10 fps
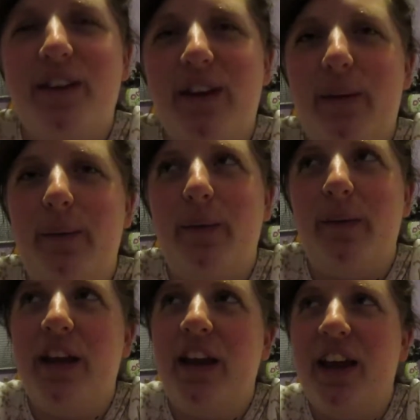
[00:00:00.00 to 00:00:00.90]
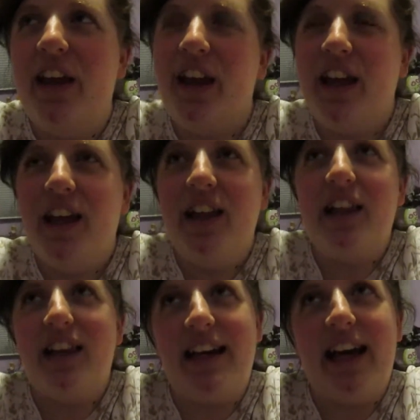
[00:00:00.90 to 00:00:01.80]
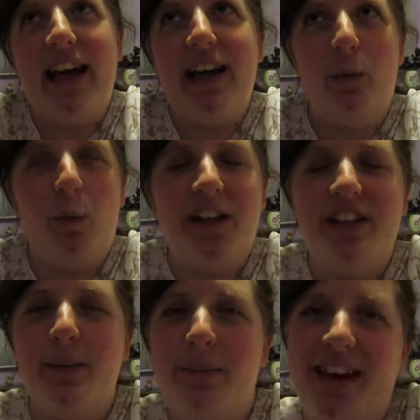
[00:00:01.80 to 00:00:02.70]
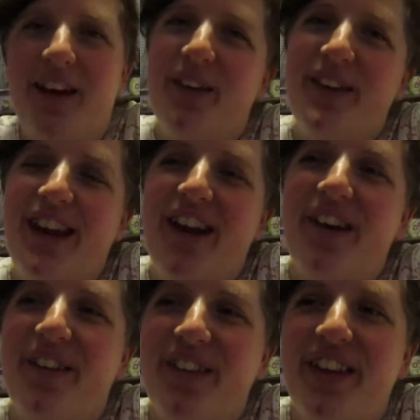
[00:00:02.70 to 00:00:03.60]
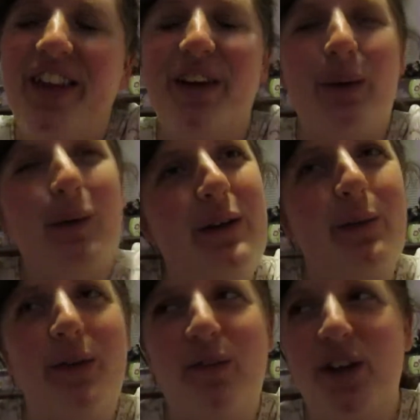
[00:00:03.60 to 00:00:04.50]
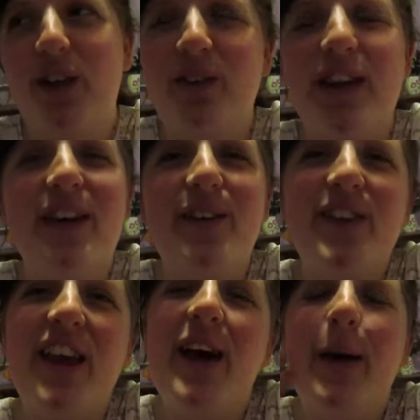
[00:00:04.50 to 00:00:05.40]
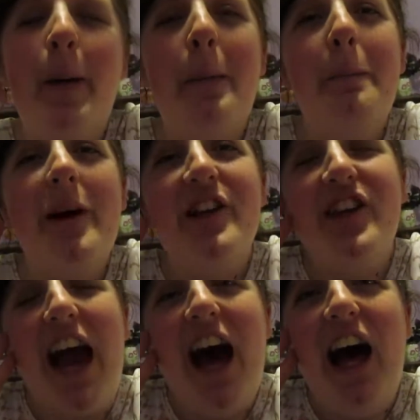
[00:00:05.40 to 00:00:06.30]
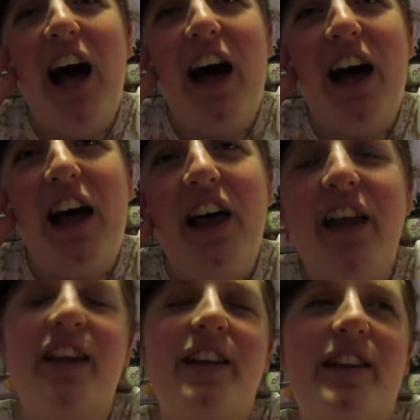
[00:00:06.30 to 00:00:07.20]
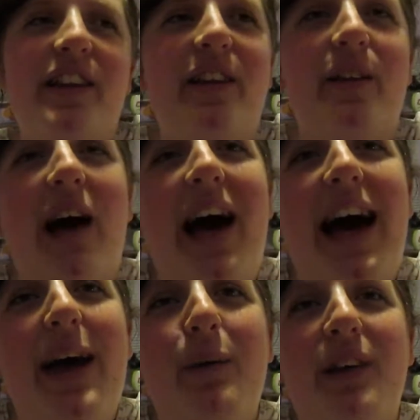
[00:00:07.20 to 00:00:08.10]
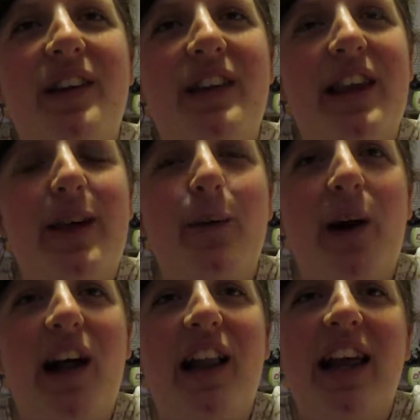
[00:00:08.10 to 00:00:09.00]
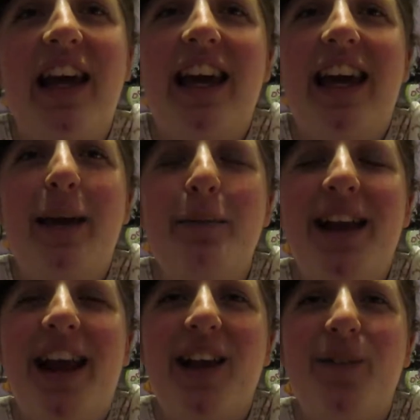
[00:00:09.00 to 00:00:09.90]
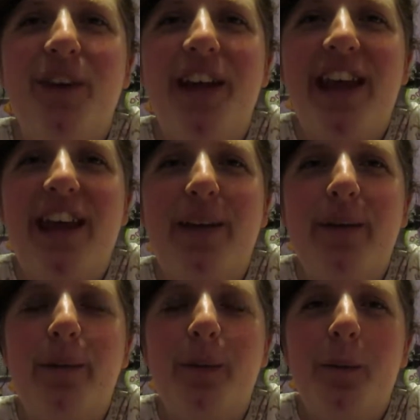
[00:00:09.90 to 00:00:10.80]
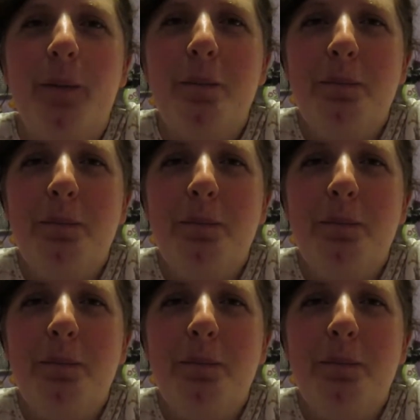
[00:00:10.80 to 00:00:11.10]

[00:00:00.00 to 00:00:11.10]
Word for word: So, like, I can watch something else now or watch one of our other videos. But yeah, so I will see you all in my next video.